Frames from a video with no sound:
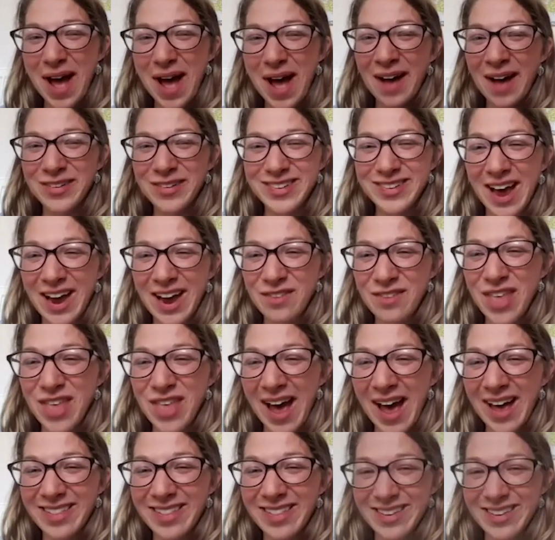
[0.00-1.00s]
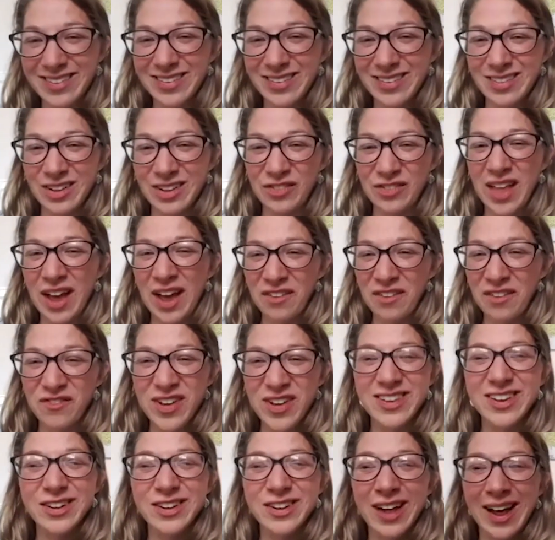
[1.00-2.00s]
outside of that, that
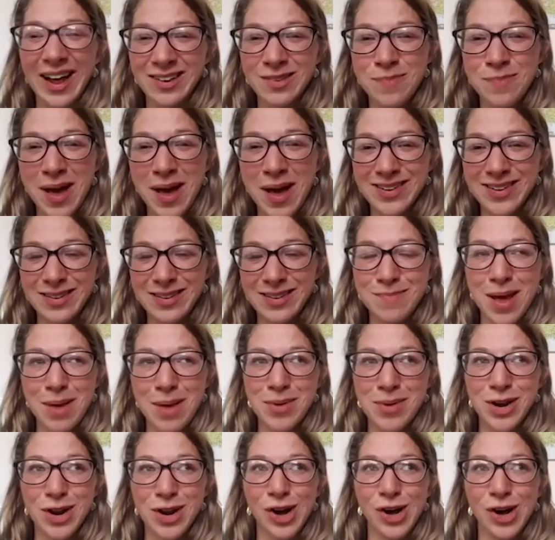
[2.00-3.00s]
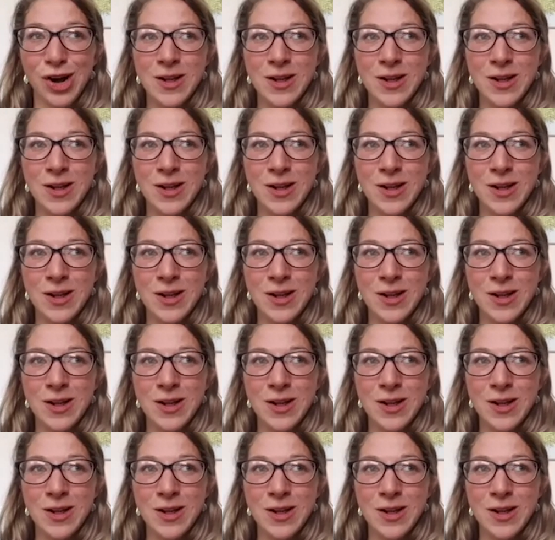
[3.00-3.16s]
physical aspect is maybe not